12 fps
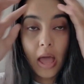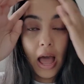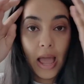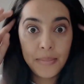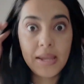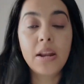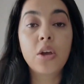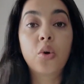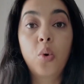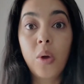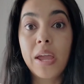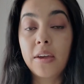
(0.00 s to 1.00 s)
I mean
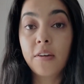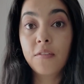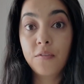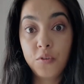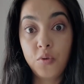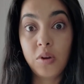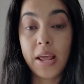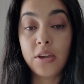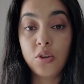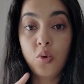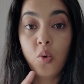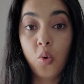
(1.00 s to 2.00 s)
quick food, like
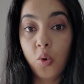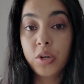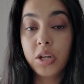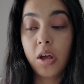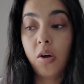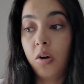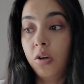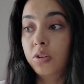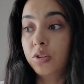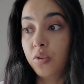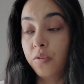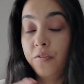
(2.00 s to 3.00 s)
you order
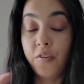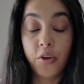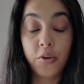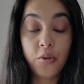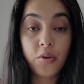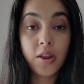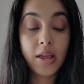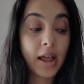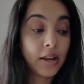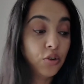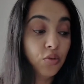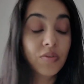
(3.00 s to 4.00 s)
on your phone
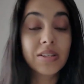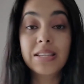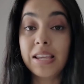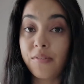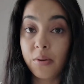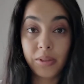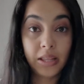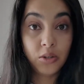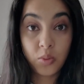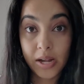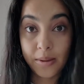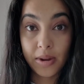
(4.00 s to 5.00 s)
and you receive it within
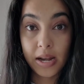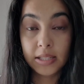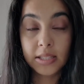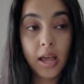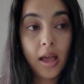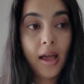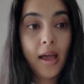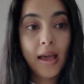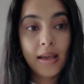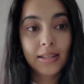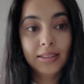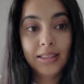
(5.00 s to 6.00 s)
20 minutes.
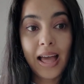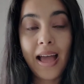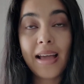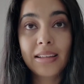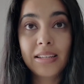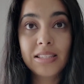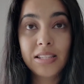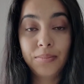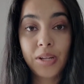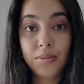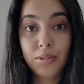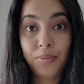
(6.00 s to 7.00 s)
That can
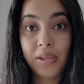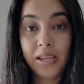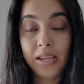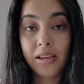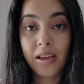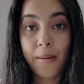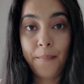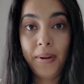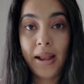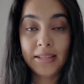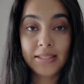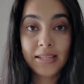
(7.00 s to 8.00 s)
sometimes be a
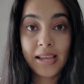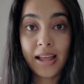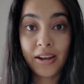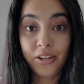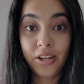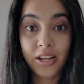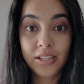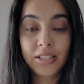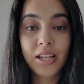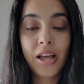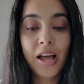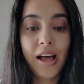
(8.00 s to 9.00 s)
blessing and a curse
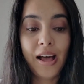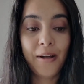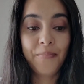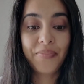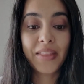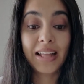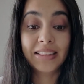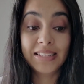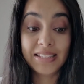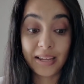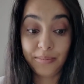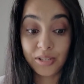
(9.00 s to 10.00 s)
at the
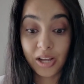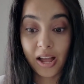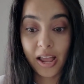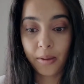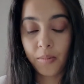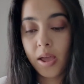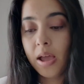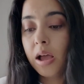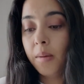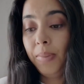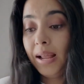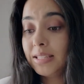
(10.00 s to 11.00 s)
same time.
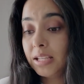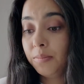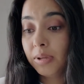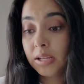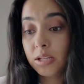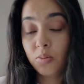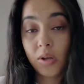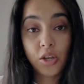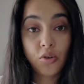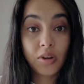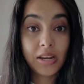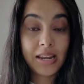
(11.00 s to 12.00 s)
Blessing because when
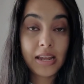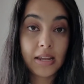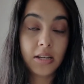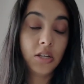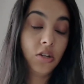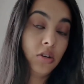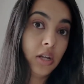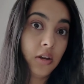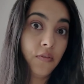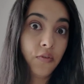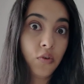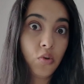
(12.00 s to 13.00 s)
you're in need and you
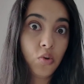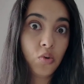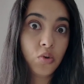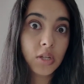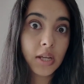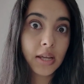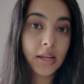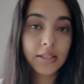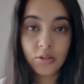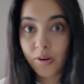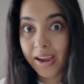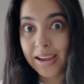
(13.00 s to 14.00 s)
need food, it's
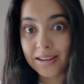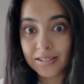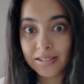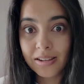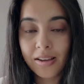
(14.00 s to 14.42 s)
great.